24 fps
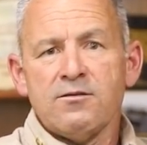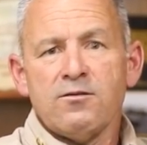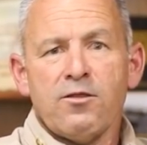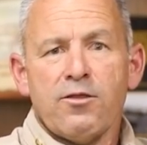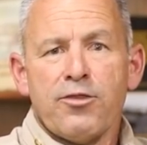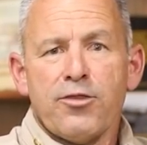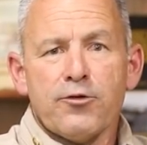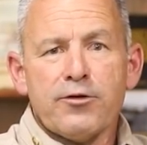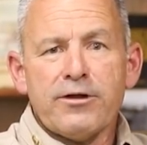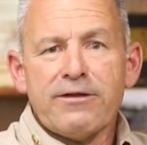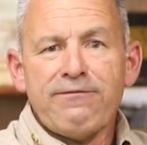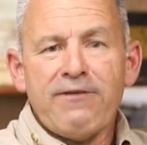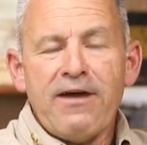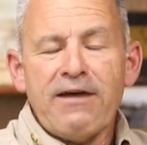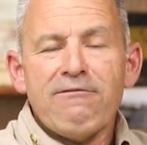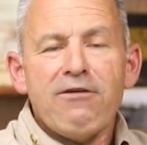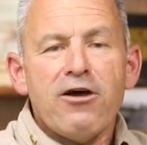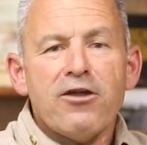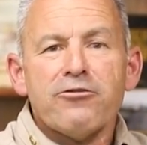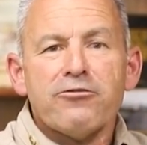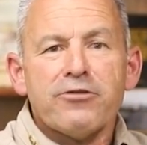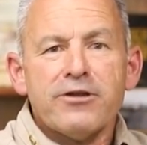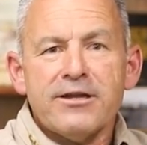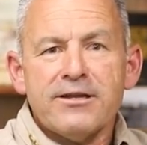
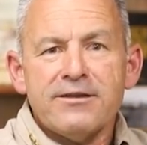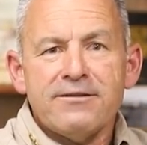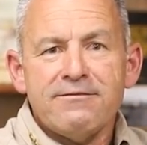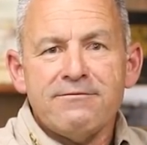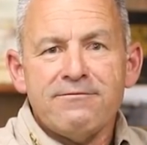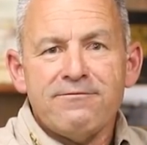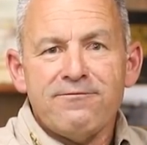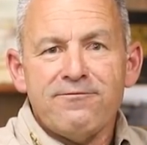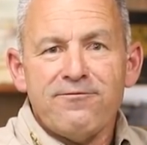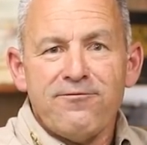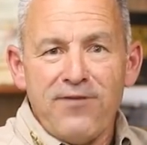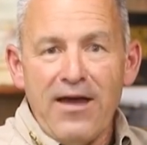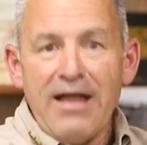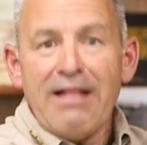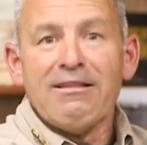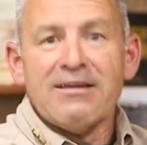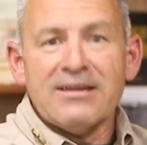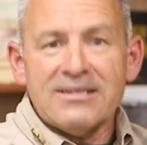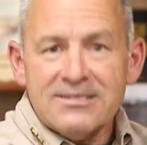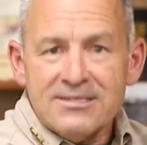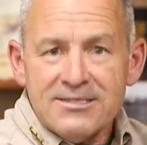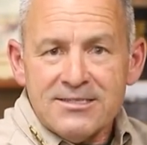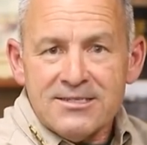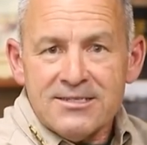3,500
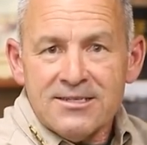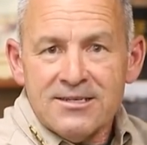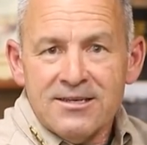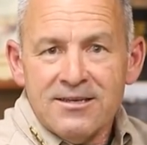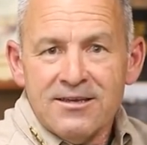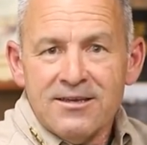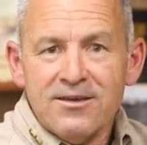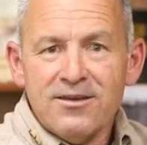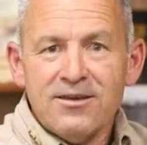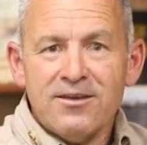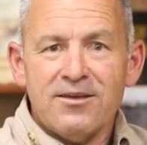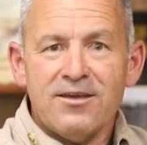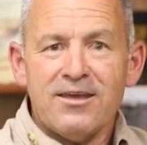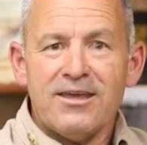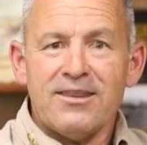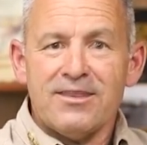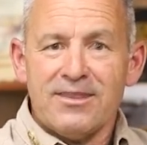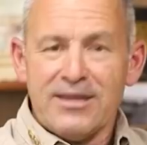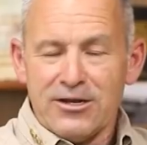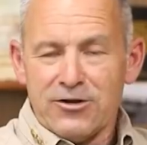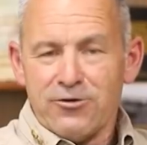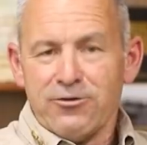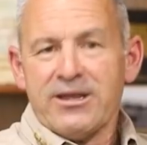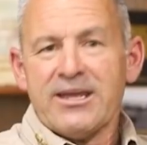felons
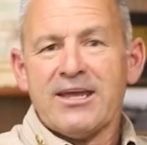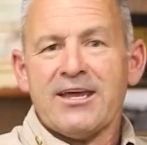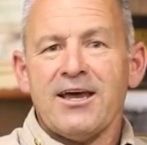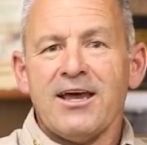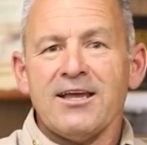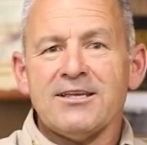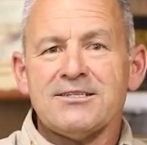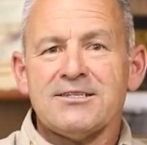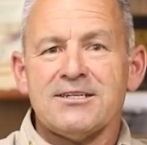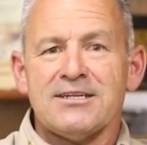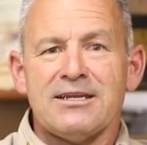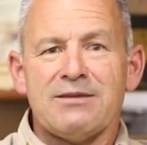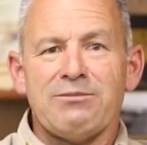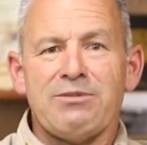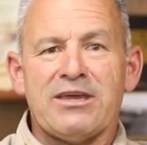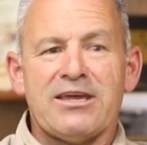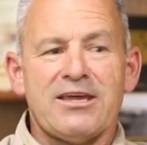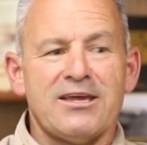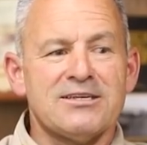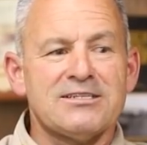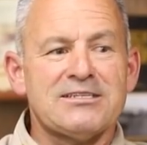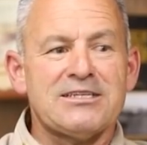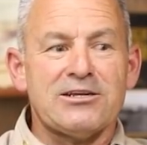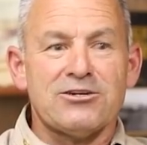that are in custody
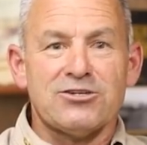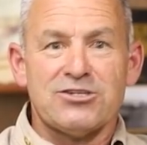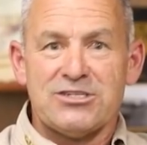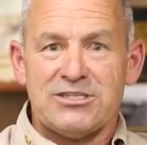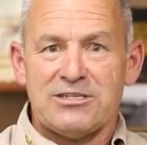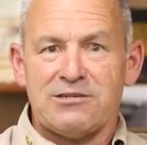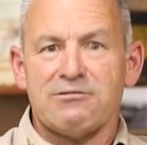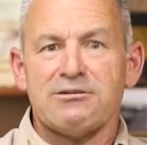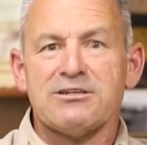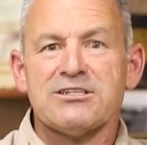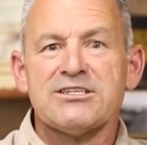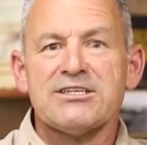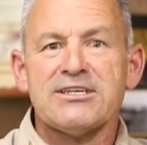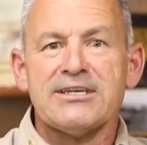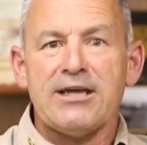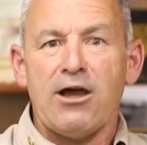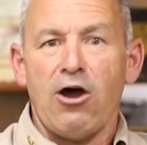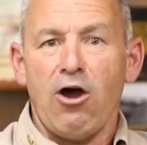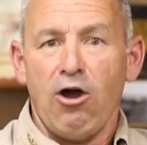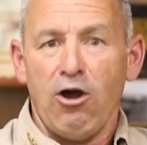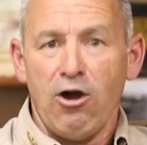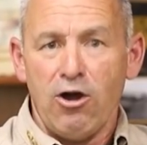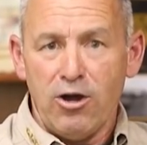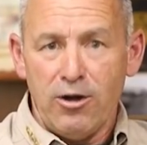because they're seriously
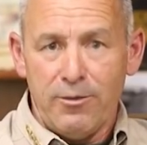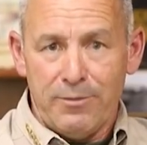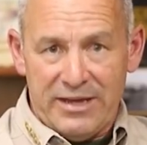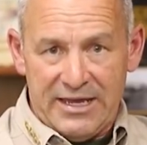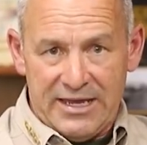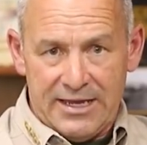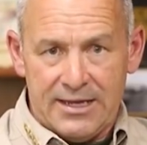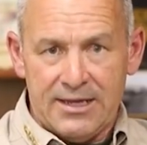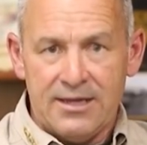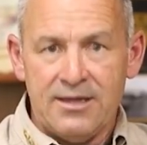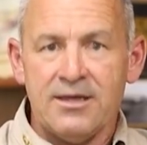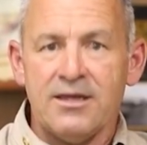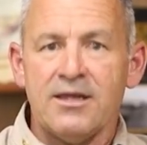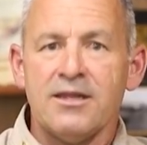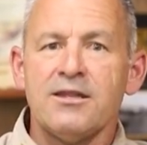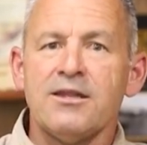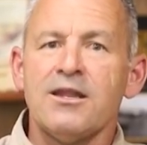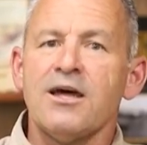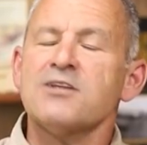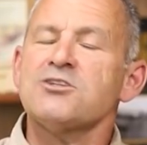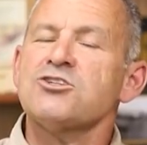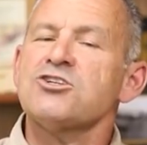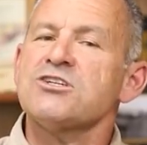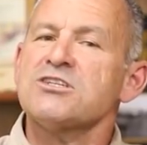harming,
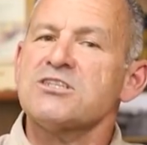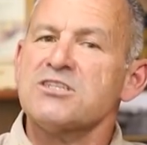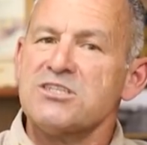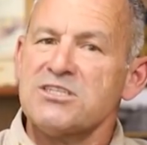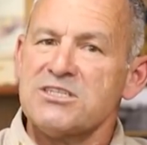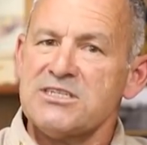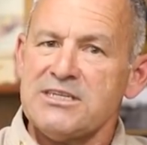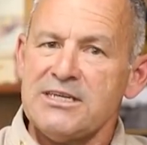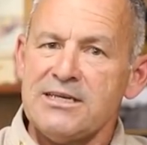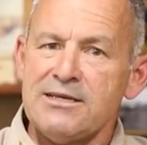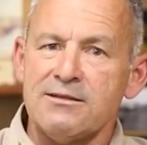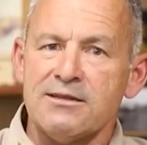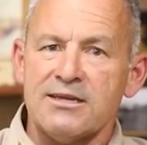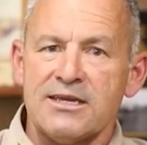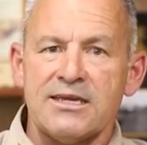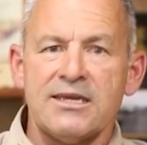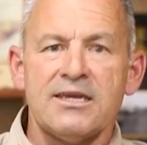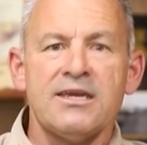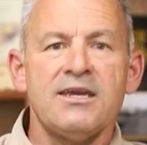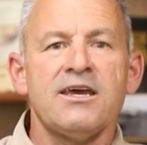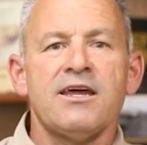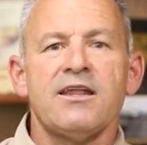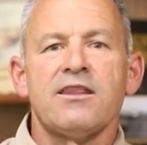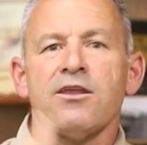not just
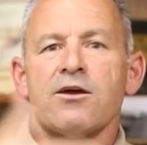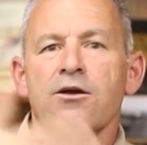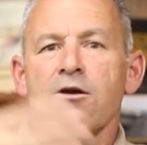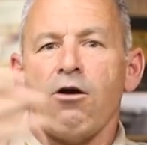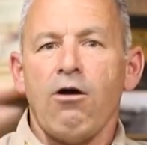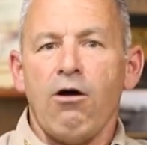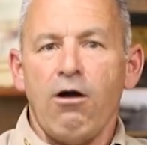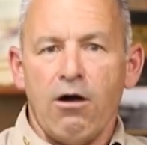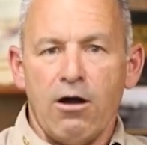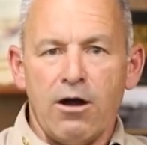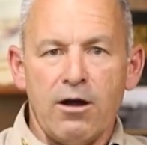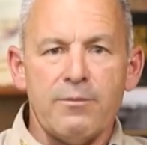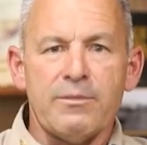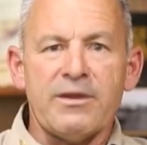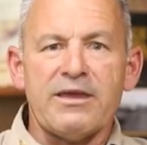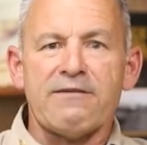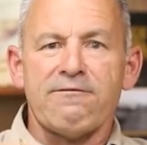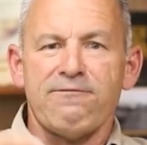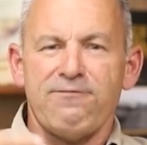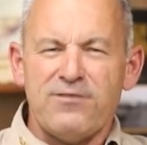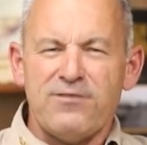stealing, they're harming,